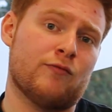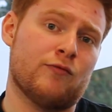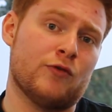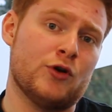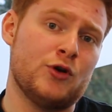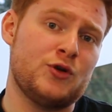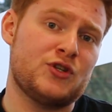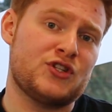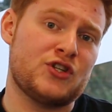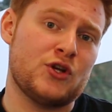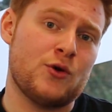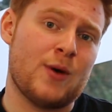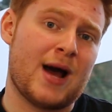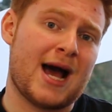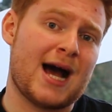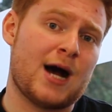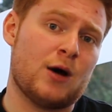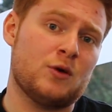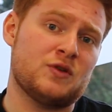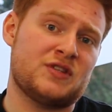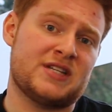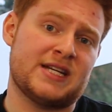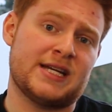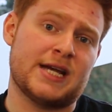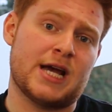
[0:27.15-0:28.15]
RUSU
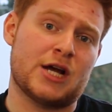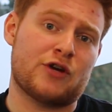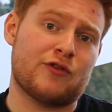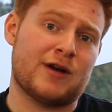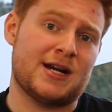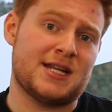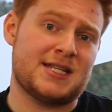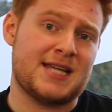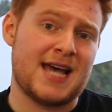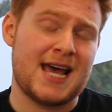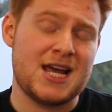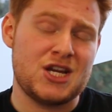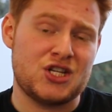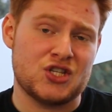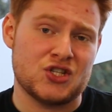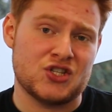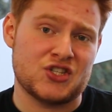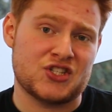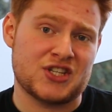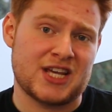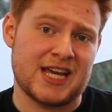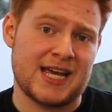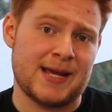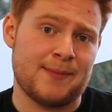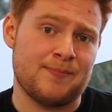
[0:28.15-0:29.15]
housing accreditation
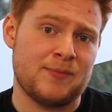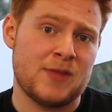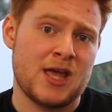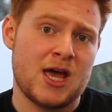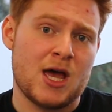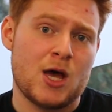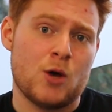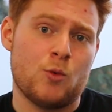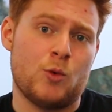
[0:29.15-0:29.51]
scheme,